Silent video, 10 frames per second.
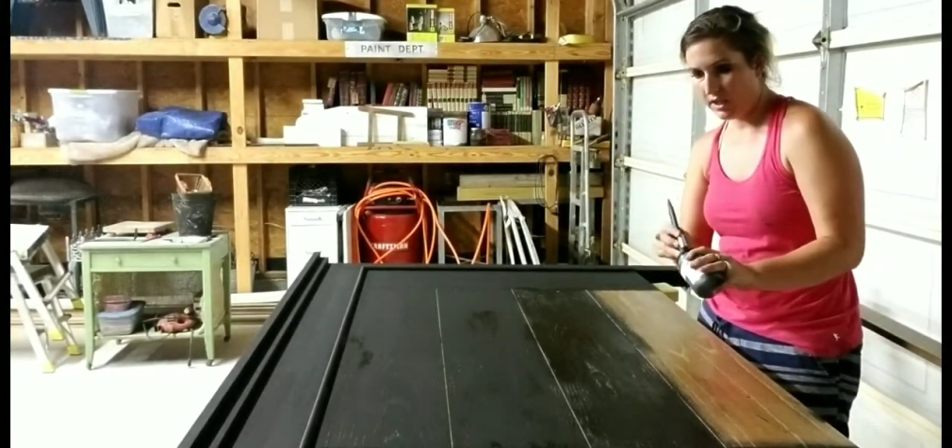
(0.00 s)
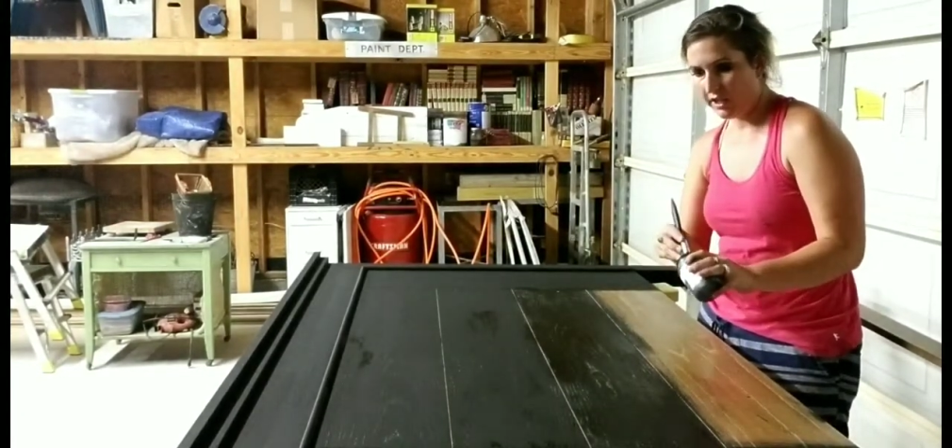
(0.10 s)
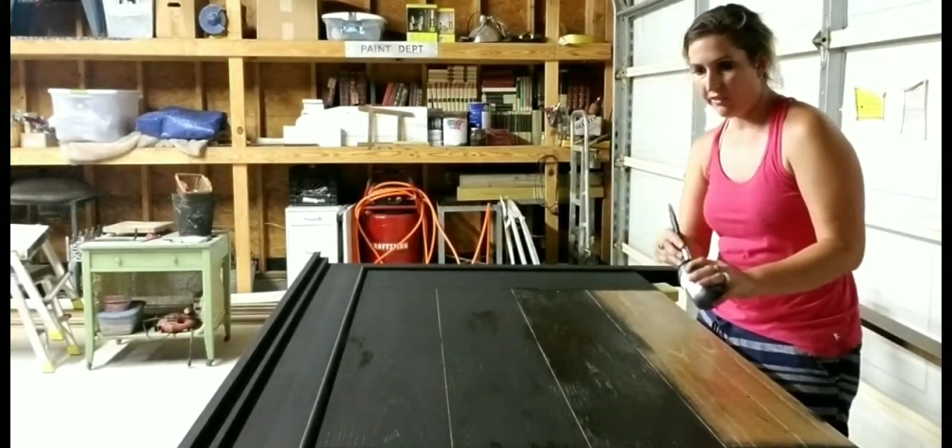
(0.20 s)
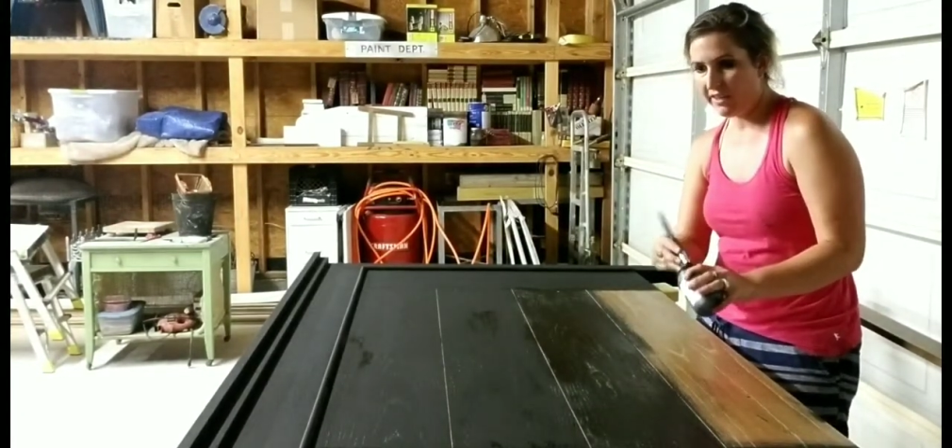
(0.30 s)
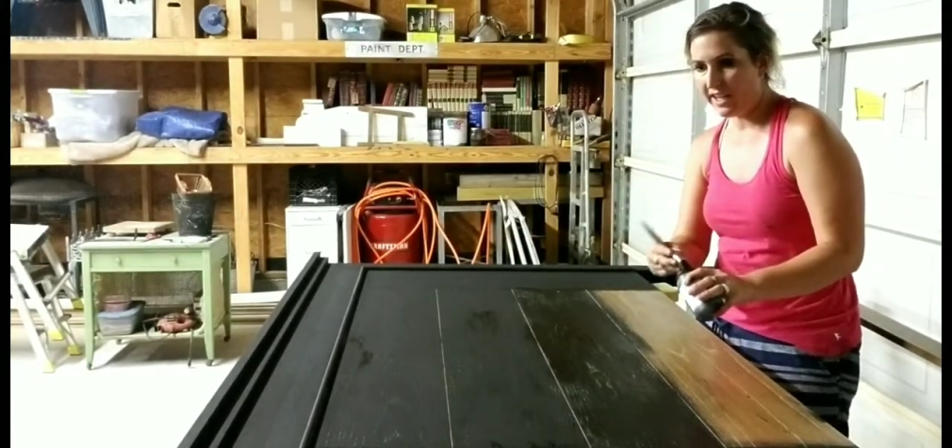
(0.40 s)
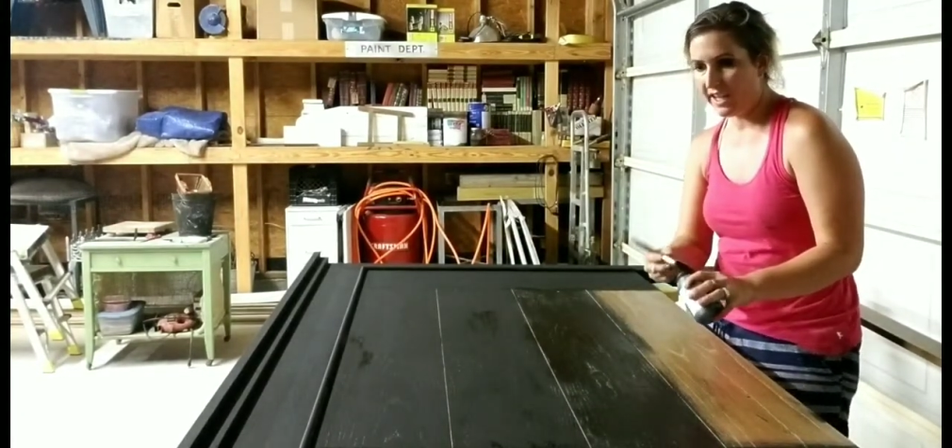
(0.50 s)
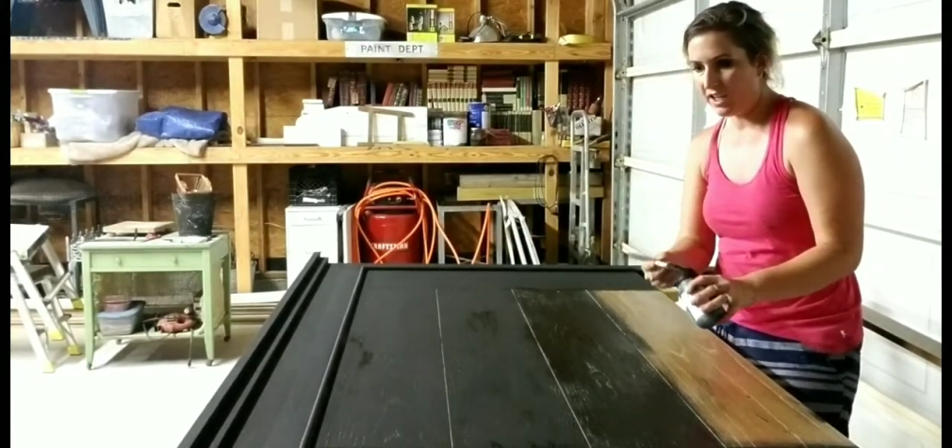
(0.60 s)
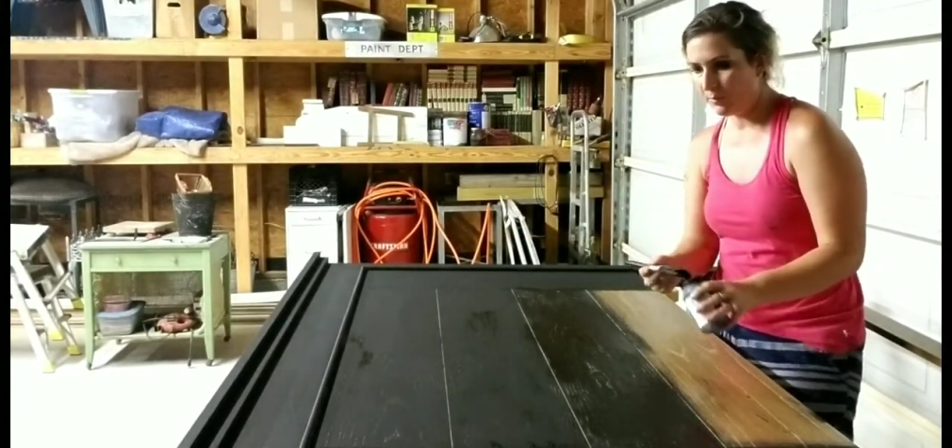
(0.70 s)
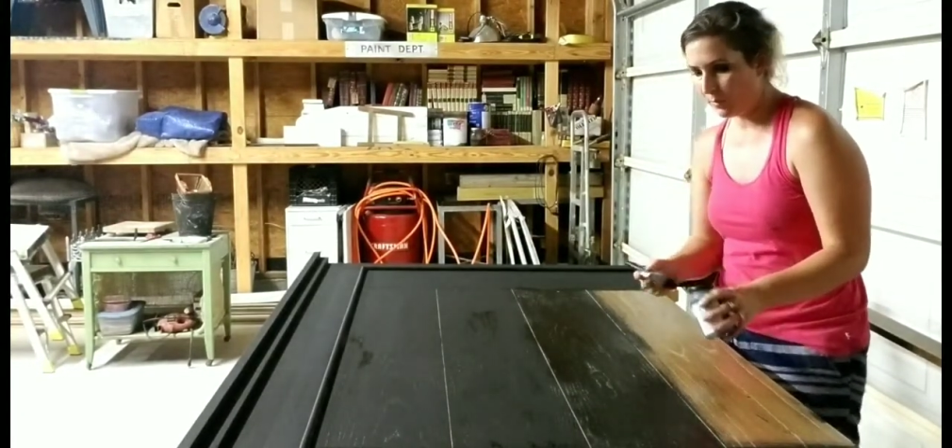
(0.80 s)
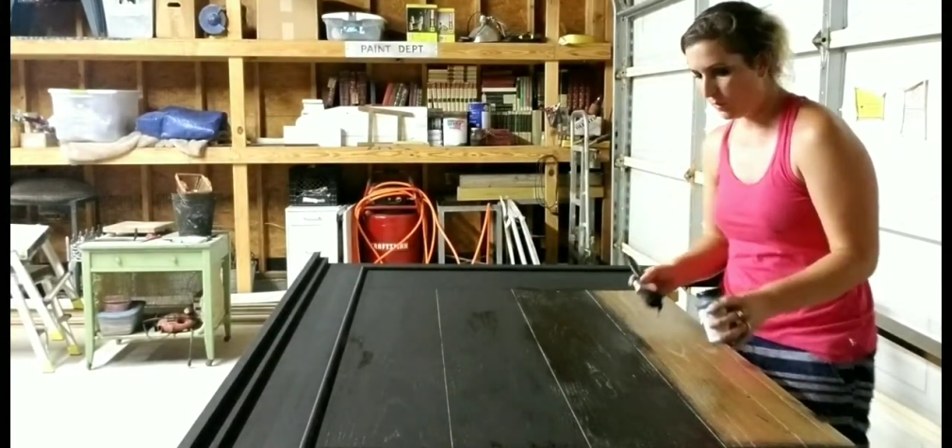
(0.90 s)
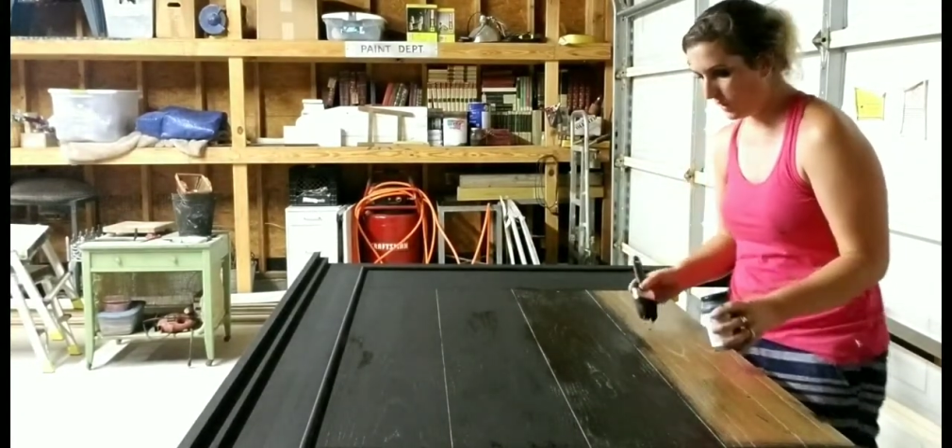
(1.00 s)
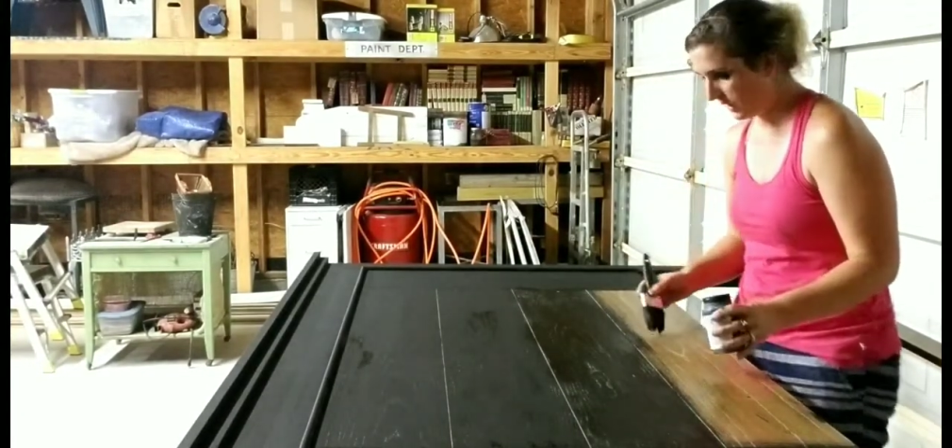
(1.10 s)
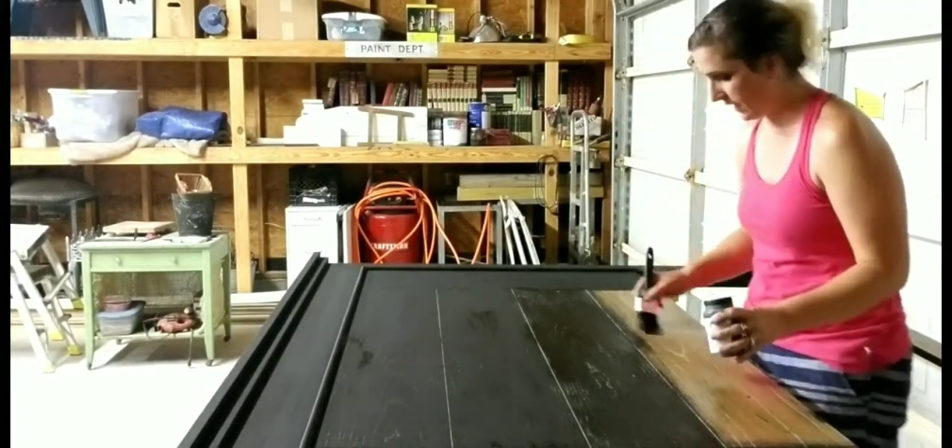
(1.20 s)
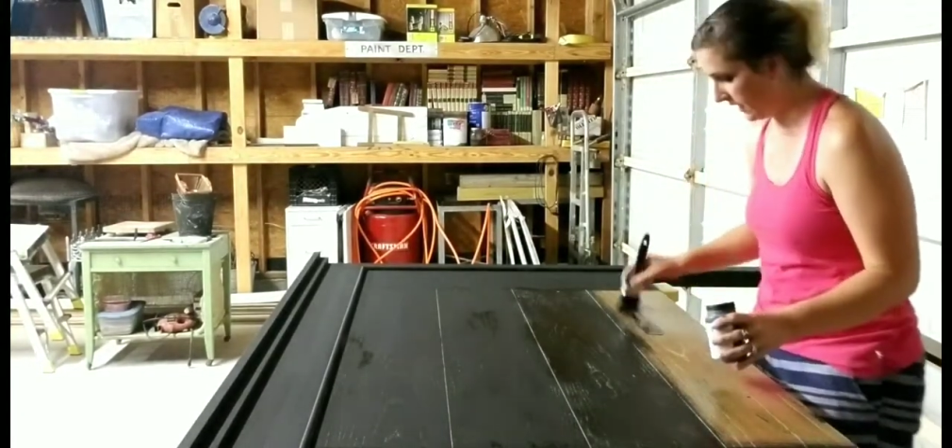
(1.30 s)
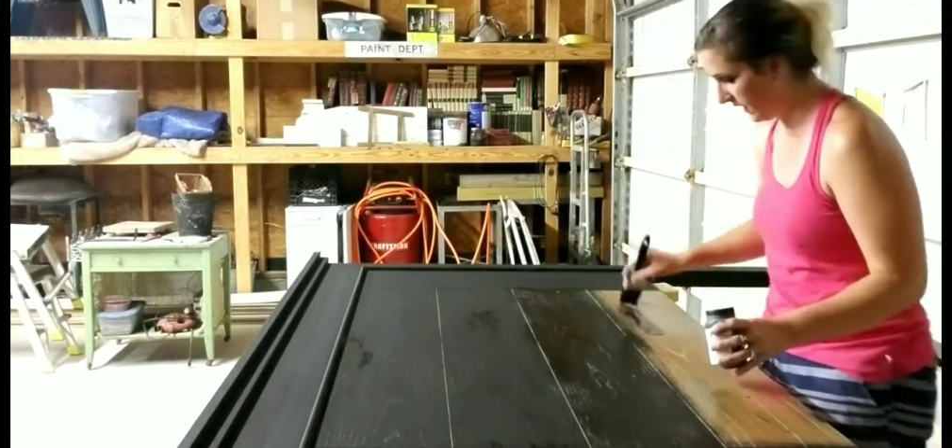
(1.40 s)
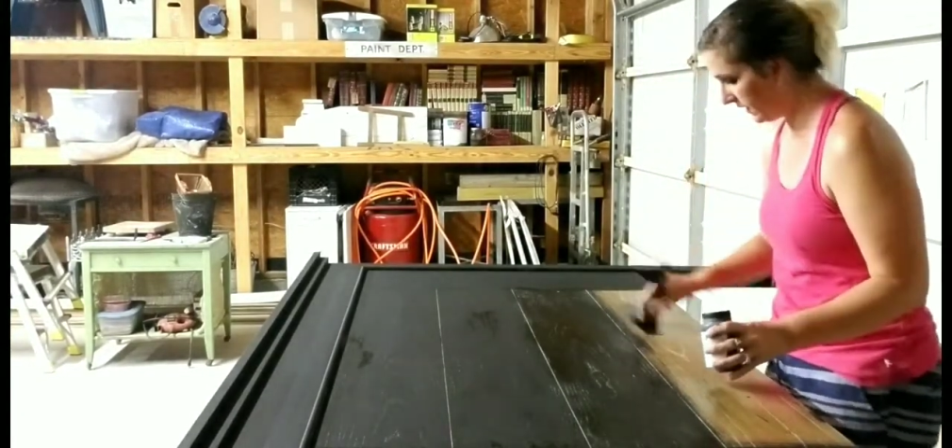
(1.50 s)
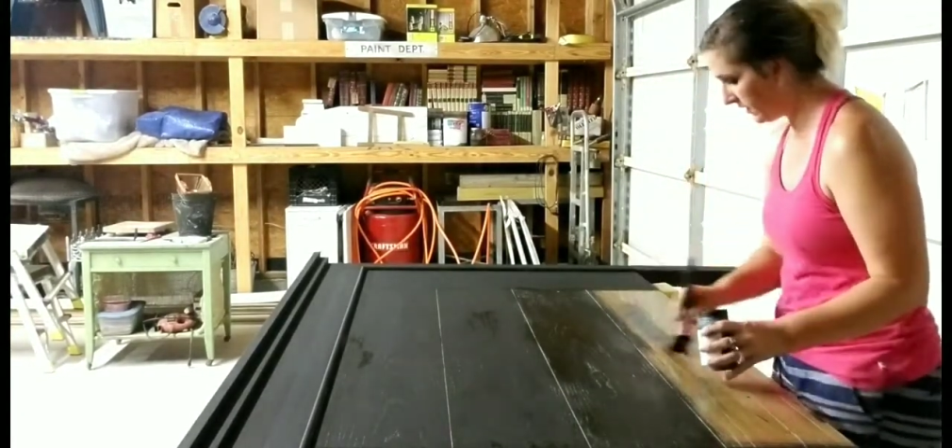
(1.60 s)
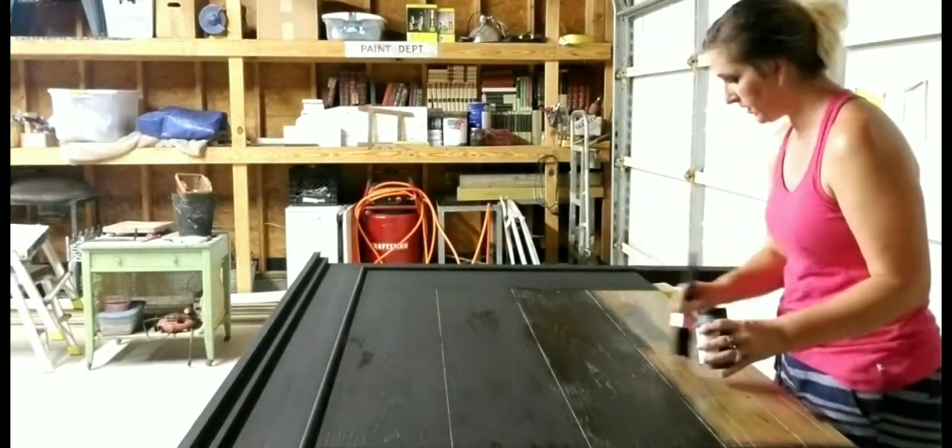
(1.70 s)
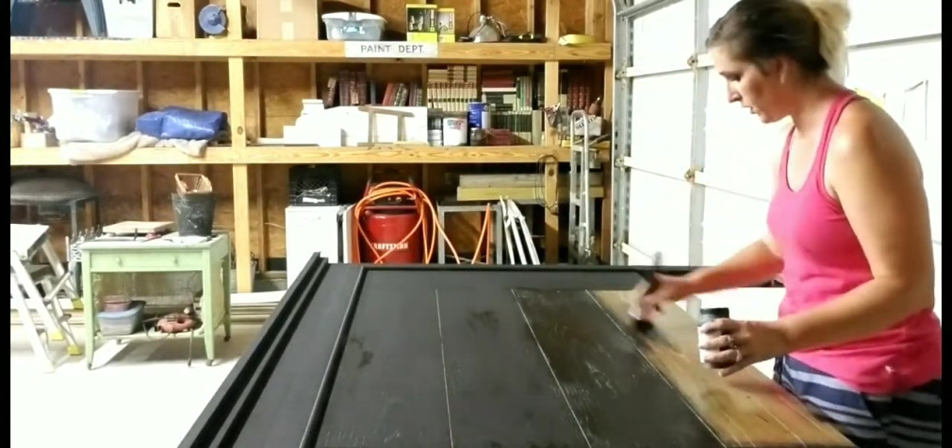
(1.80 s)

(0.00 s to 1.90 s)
of the headboard and it is